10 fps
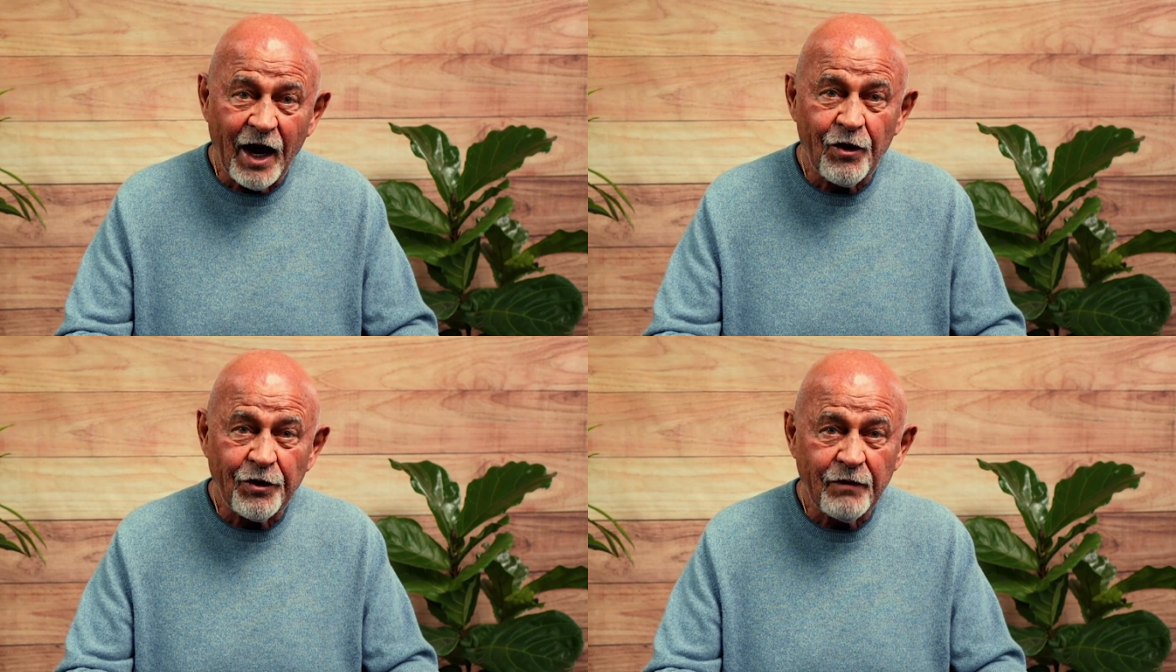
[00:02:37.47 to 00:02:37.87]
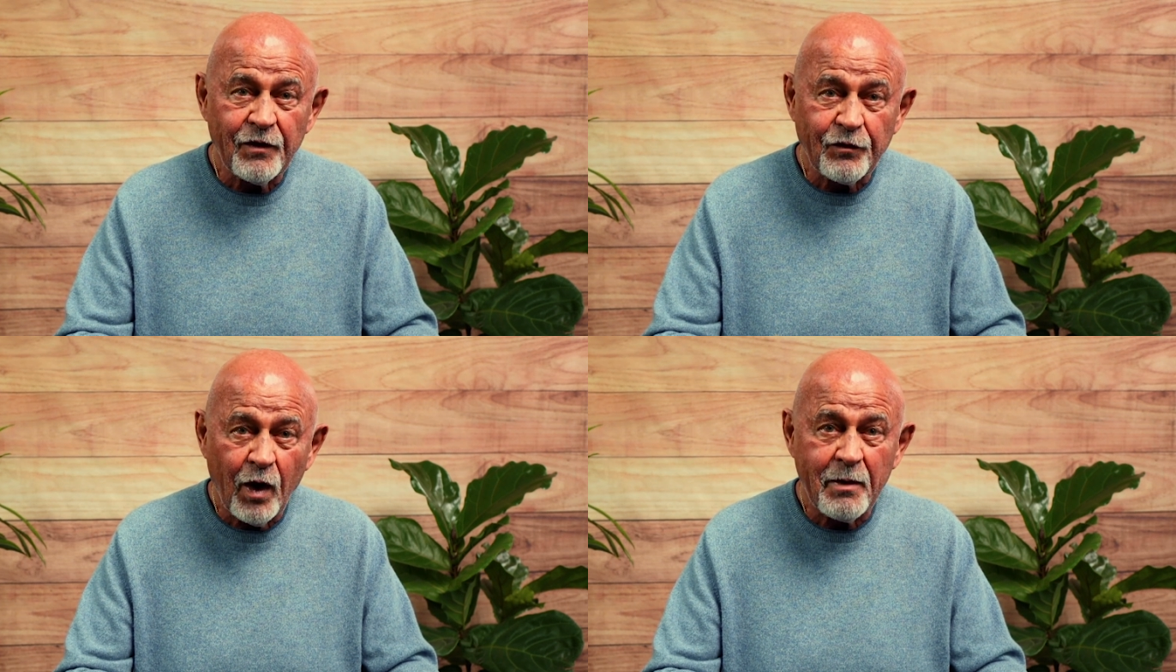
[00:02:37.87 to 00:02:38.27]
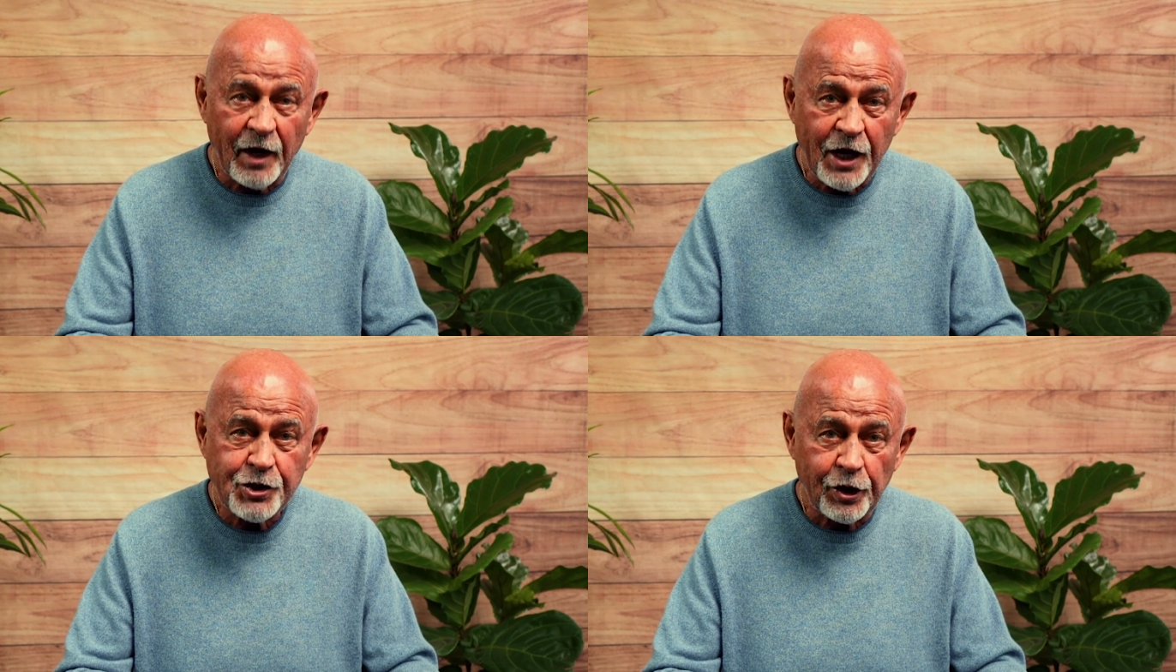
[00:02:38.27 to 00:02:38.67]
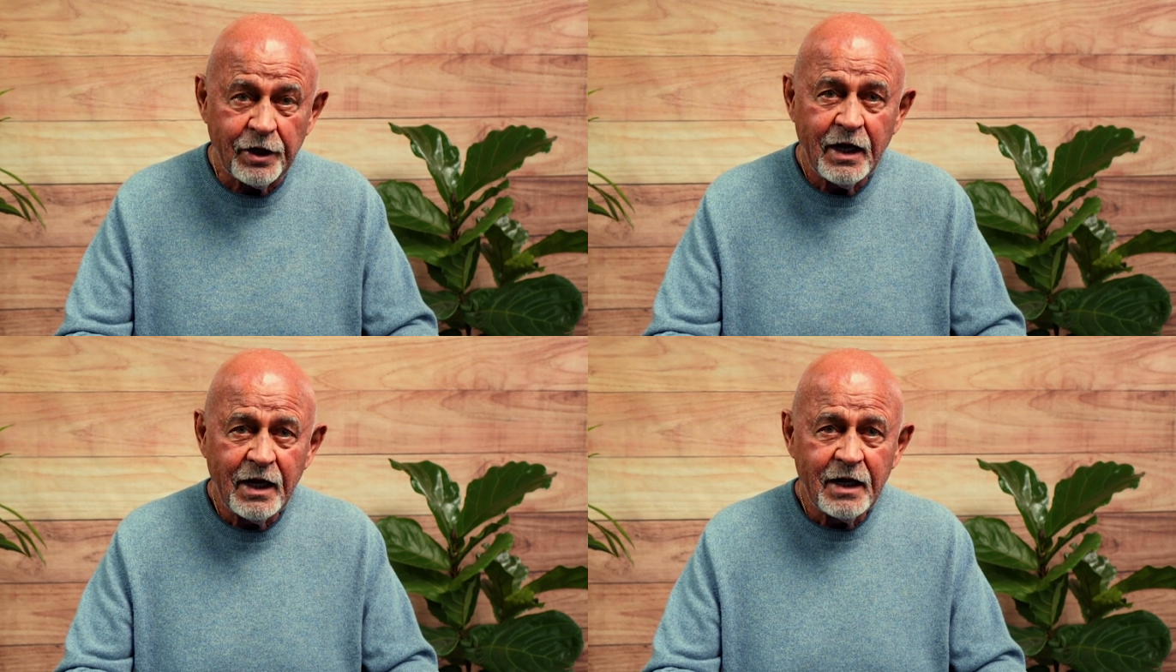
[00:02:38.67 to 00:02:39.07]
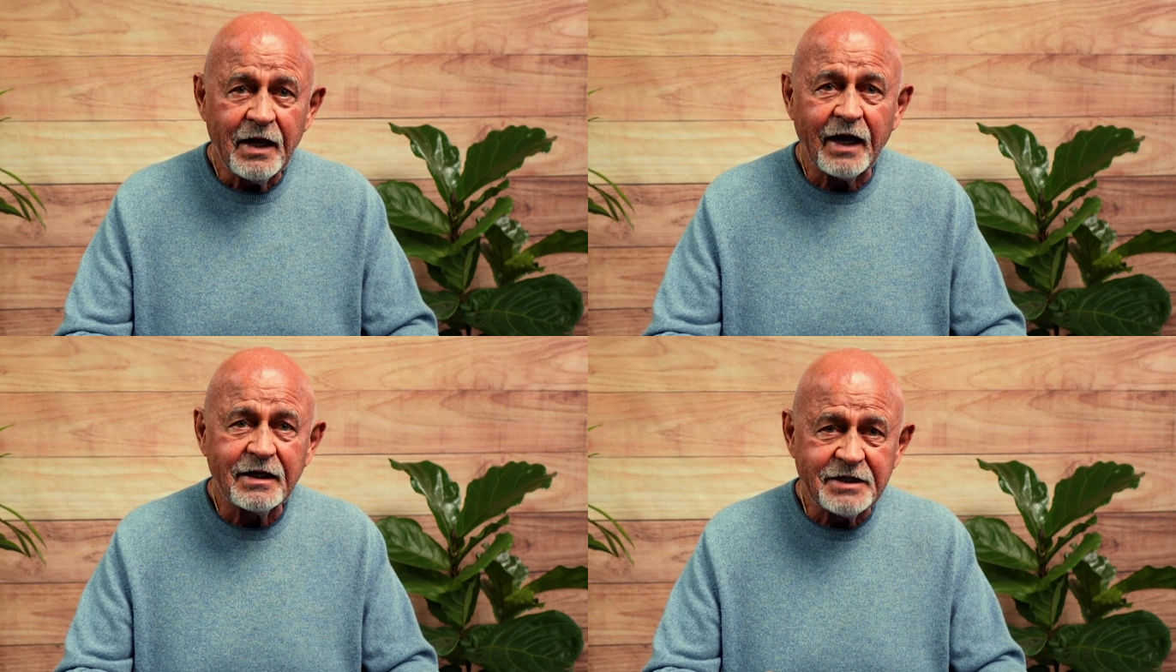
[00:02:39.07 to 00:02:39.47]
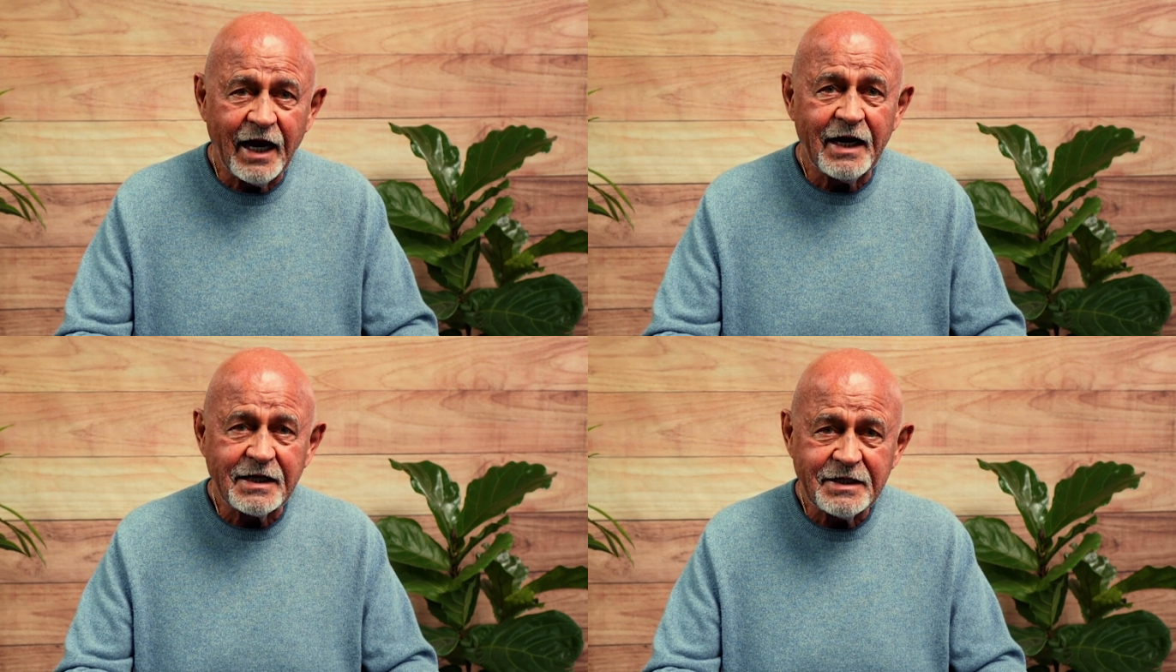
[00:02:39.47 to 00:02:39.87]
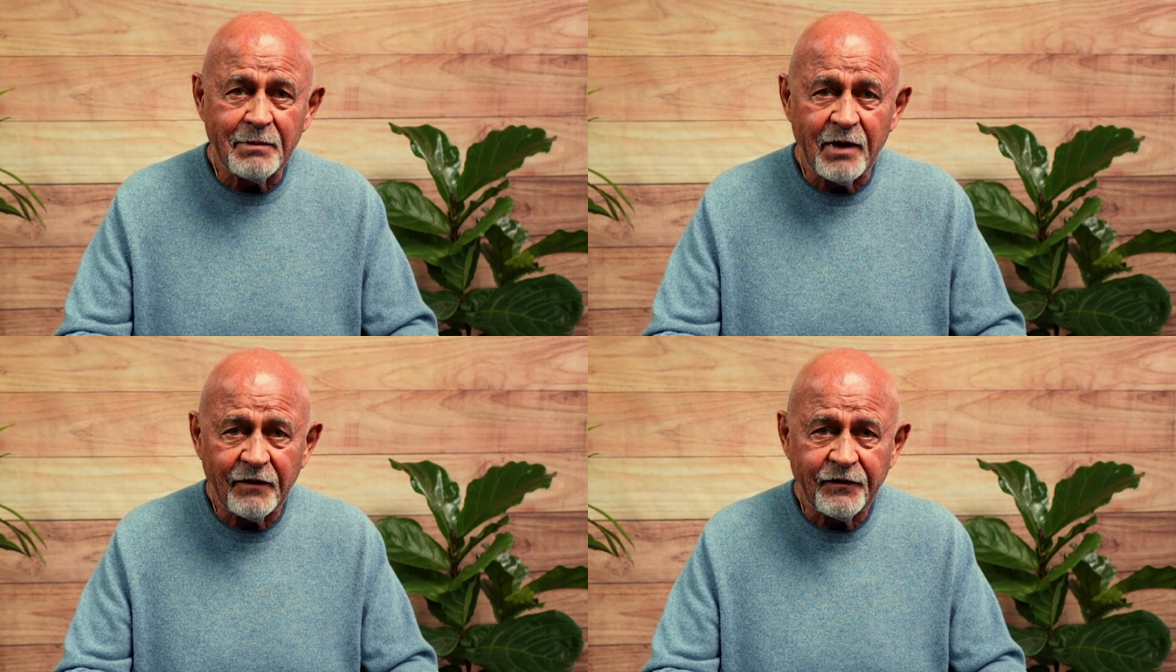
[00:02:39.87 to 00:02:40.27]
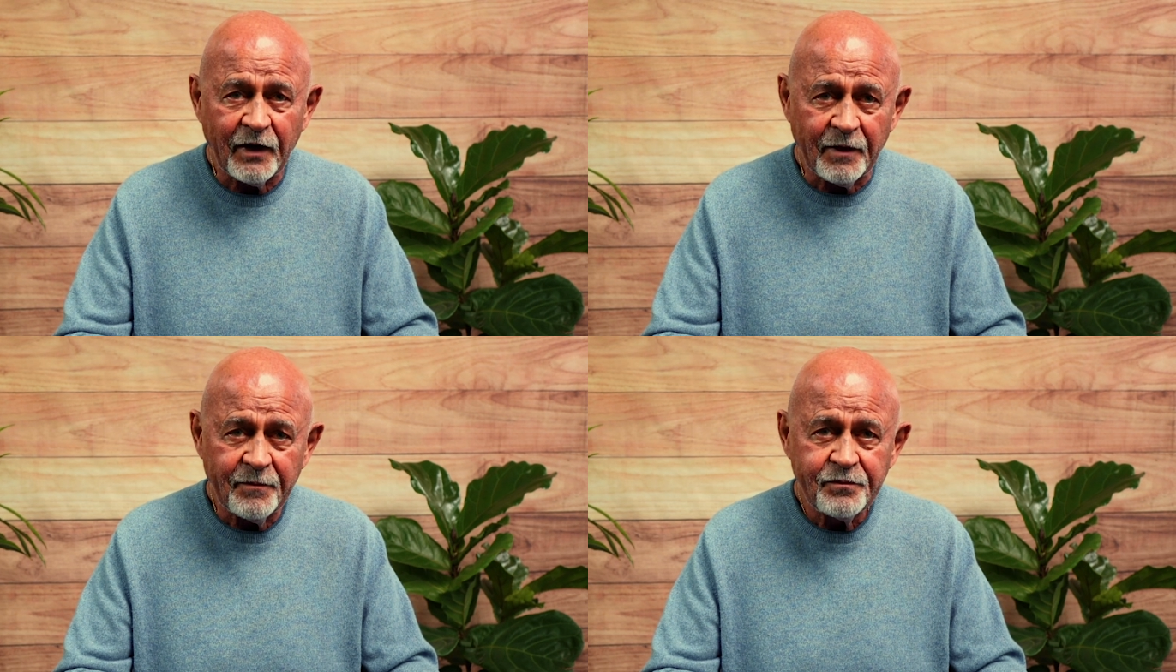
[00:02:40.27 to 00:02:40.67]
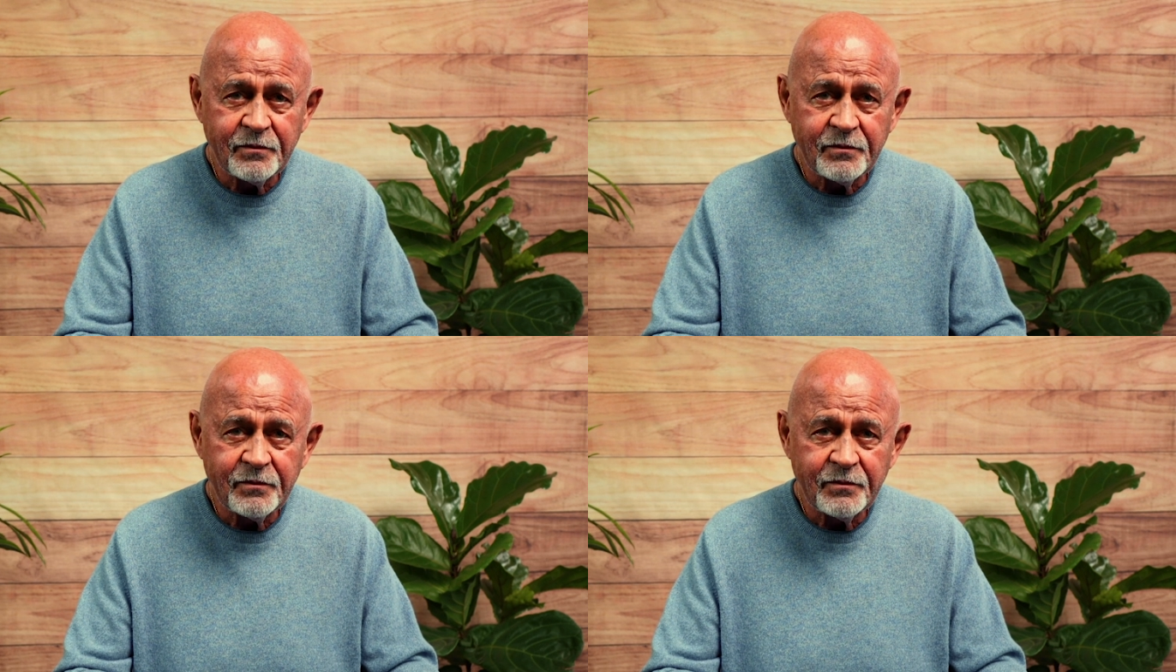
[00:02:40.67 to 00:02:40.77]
other different formulations that contain acetaminophen.